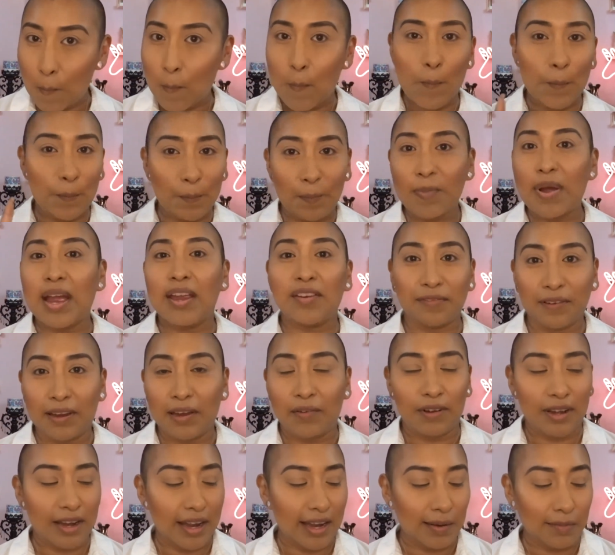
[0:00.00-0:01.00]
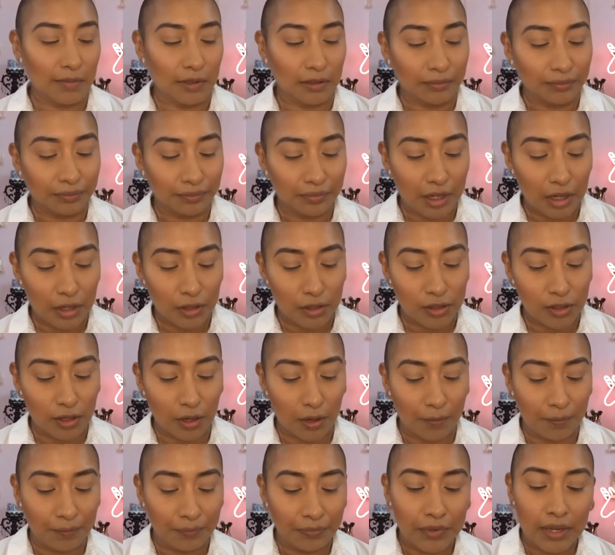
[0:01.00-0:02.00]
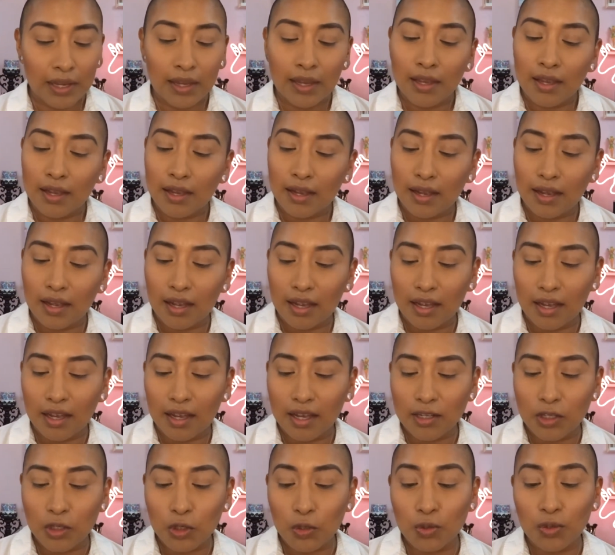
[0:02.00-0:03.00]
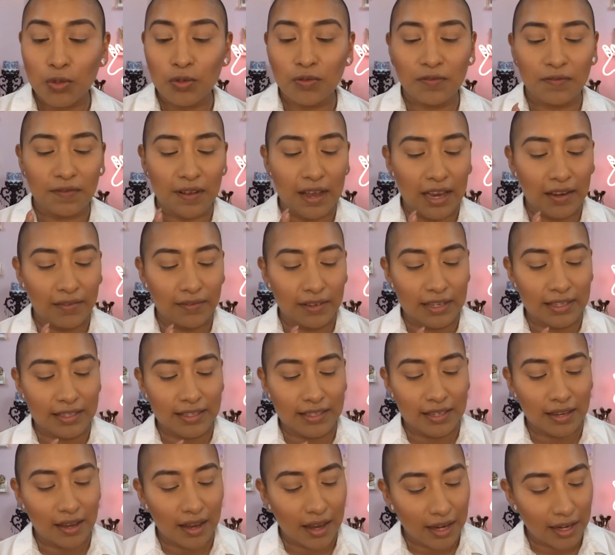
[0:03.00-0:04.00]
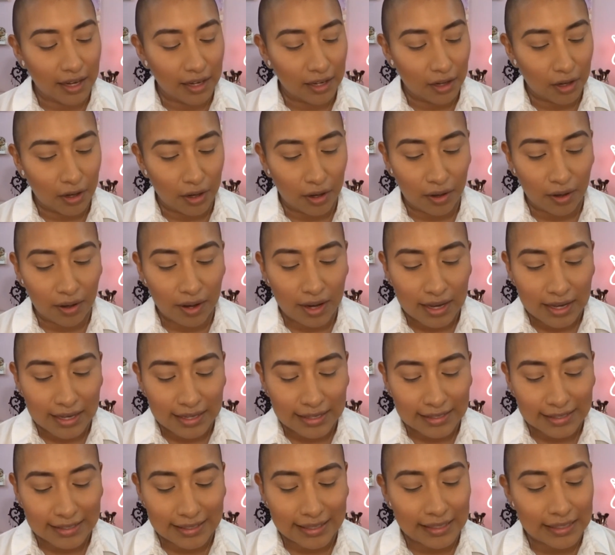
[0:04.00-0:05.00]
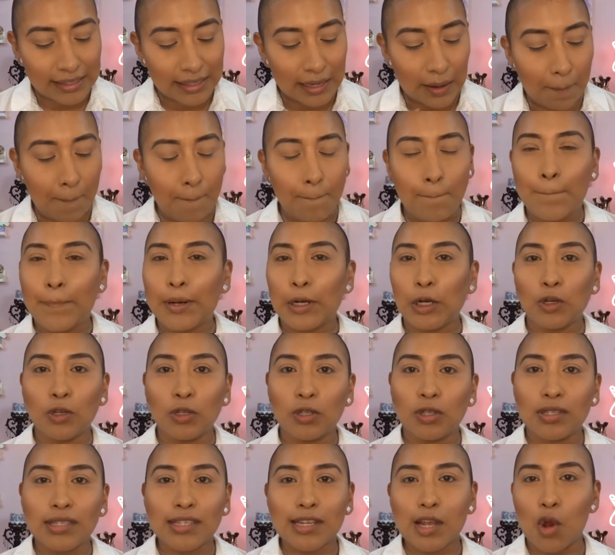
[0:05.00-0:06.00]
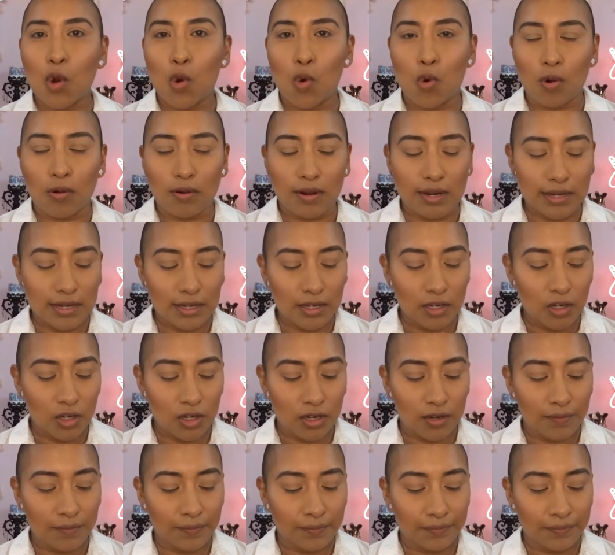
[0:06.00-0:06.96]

my favorite animal. So 225 Tiger. It's nice, like burnt orange,